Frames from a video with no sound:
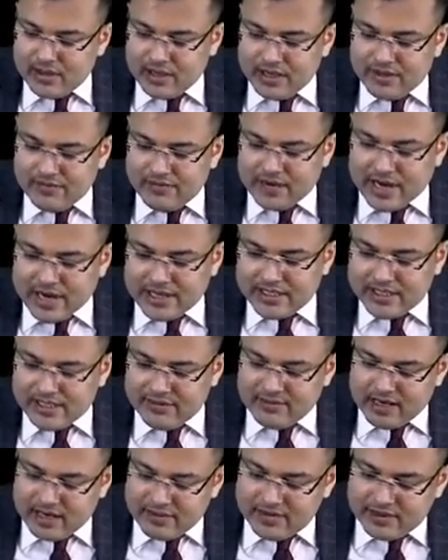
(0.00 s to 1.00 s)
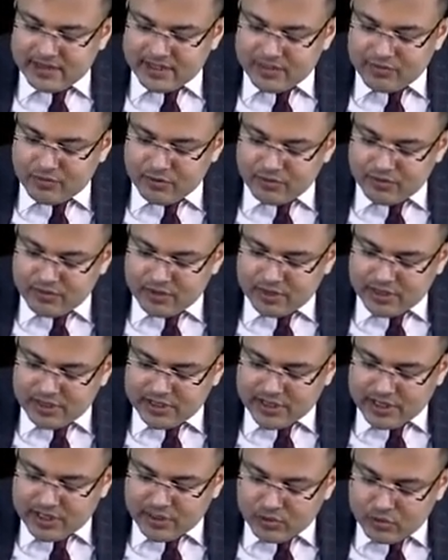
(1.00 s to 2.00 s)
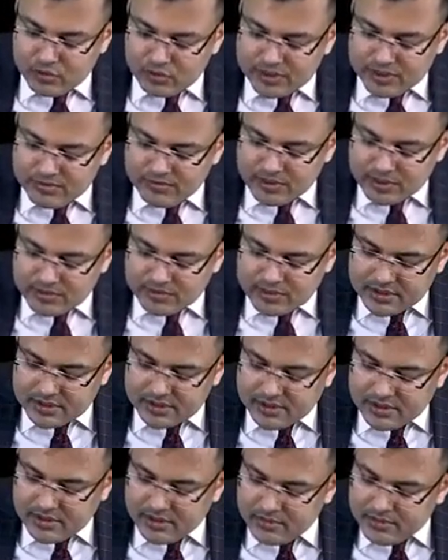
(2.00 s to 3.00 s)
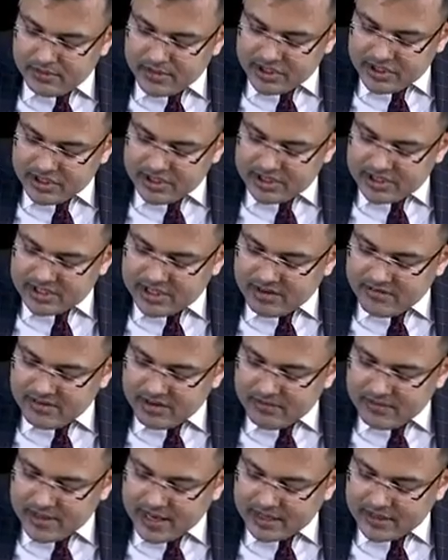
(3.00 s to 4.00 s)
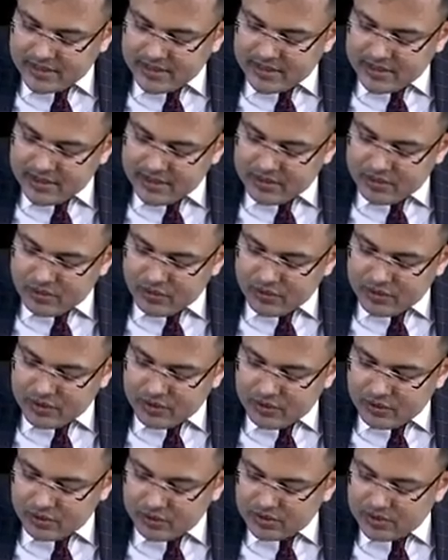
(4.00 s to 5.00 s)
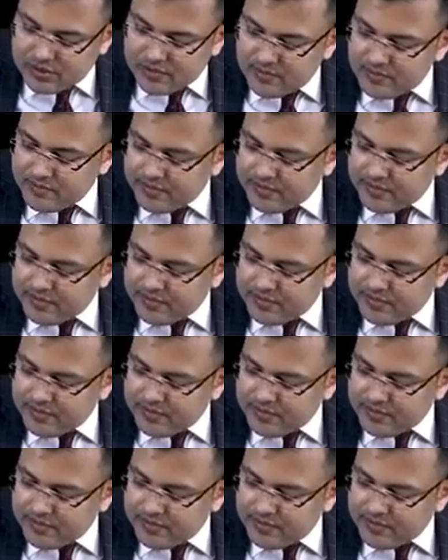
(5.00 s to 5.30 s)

If IC valve is removed, there are two symptoms. Patient is having bacterial overgrowth,